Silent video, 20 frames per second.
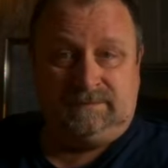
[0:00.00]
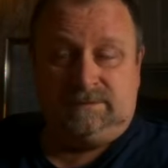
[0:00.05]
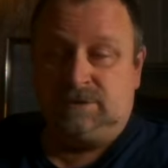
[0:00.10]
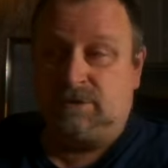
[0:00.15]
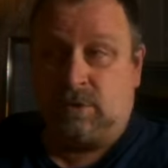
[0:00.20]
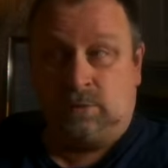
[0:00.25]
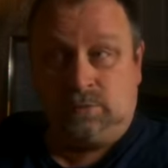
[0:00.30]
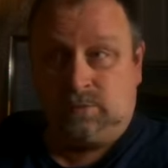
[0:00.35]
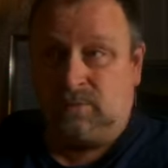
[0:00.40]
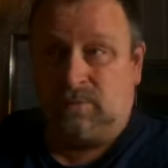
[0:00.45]

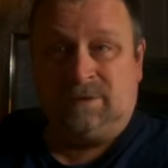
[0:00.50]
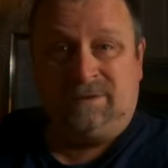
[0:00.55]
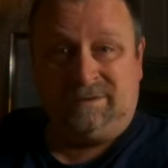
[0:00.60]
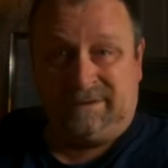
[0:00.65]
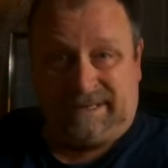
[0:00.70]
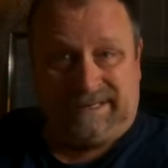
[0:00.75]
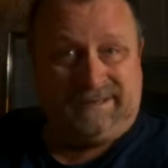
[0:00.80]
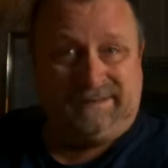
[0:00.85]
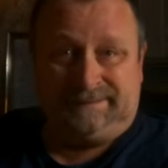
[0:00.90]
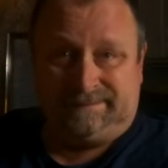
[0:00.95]
Don't
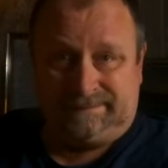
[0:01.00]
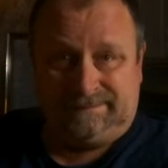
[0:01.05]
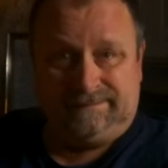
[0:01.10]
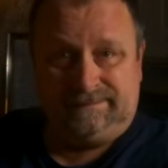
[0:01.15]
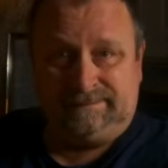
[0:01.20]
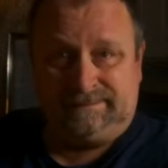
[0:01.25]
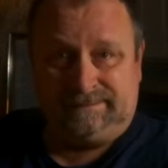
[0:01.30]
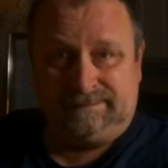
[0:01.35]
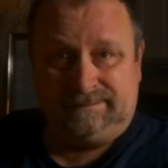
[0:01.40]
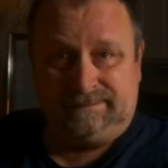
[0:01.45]
worry.
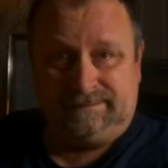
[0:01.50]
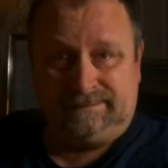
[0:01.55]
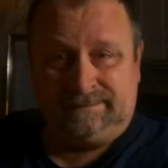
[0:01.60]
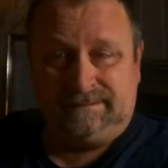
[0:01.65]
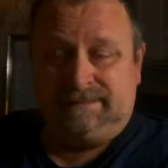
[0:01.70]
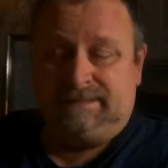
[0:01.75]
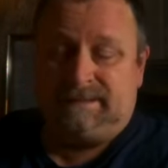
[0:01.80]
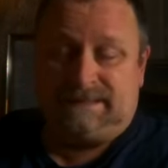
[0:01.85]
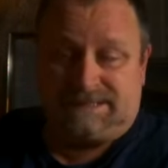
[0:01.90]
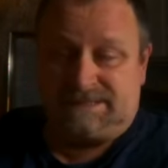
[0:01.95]

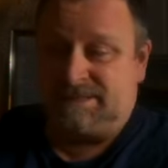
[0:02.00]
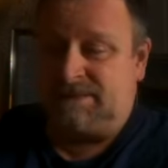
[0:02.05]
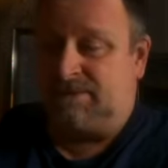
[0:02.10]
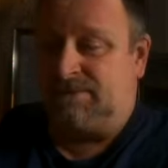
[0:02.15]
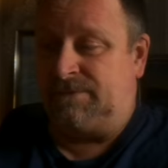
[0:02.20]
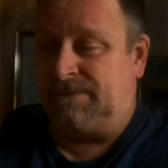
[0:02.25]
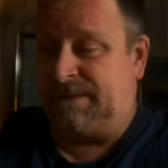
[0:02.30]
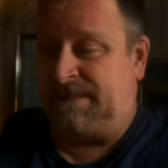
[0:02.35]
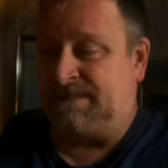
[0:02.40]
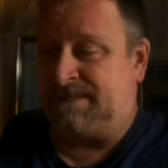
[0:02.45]
Listen to
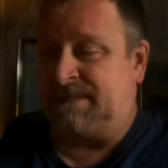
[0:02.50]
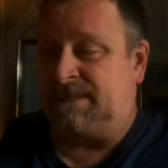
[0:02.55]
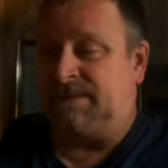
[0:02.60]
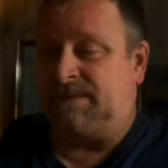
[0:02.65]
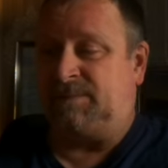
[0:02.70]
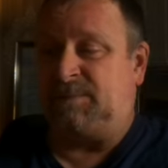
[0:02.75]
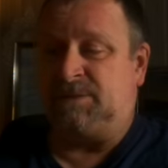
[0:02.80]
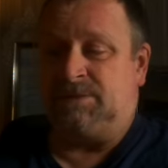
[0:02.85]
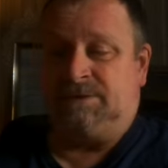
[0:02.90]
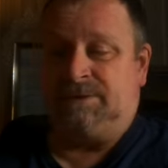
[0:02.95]
what the
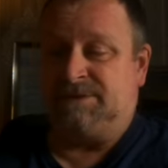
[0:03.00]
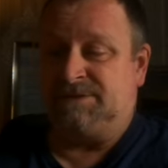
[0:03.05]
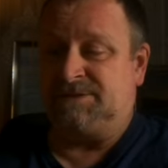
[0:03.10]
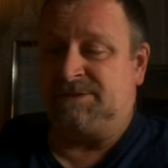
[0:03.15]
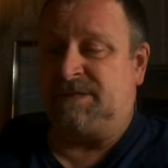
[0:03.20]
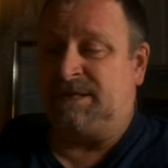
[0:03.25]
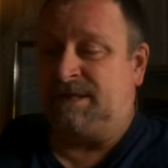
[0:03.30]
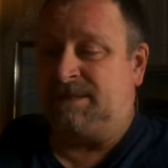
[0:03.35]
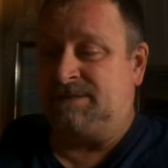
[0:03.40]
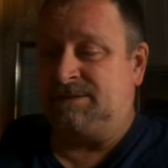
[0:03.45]
Puritan
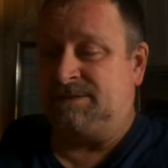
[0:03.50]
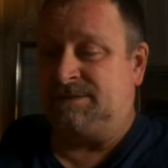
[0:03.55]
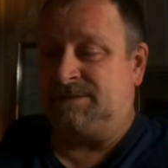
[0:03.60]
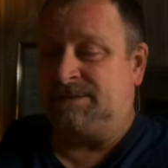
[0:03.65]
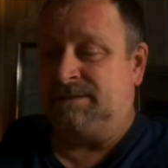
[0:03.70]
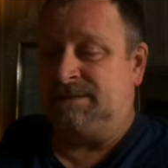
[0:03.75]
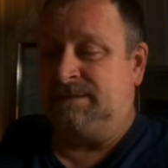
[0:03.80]
says.